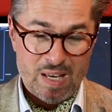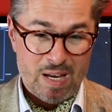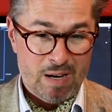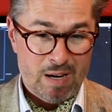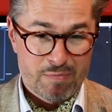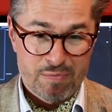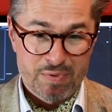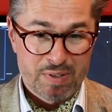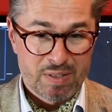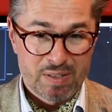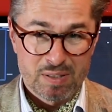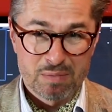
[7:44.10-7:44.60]

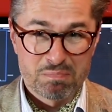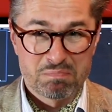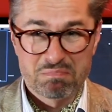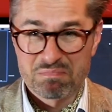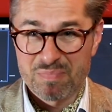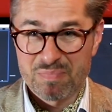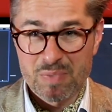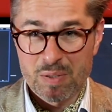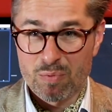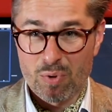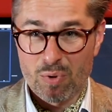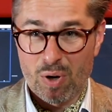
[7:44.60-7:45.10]
every
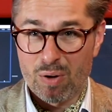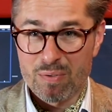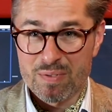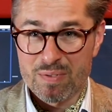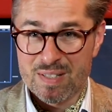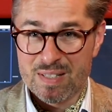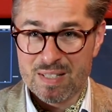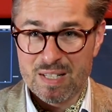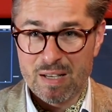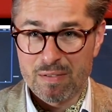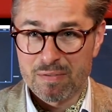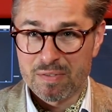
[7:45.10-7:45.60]

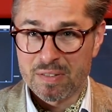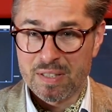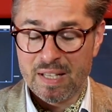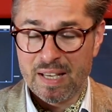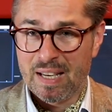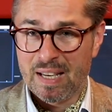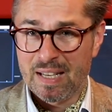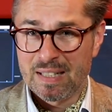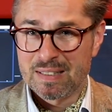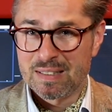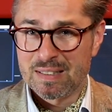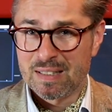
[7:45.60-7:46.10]
around 7,
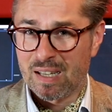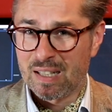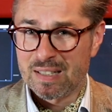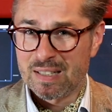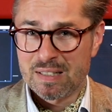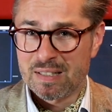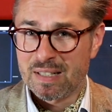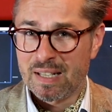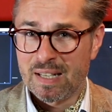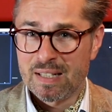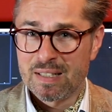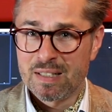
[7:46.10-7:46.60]
8, 9,
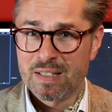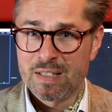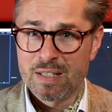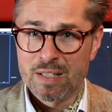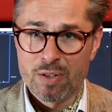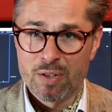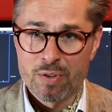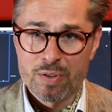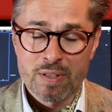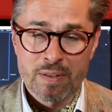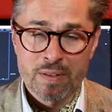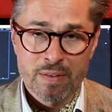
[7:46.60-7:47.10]
10
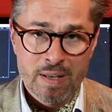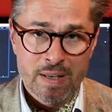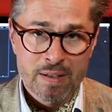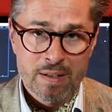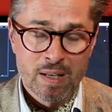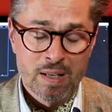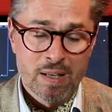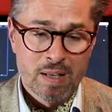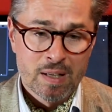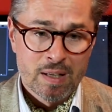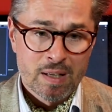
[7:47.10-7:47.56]
years in that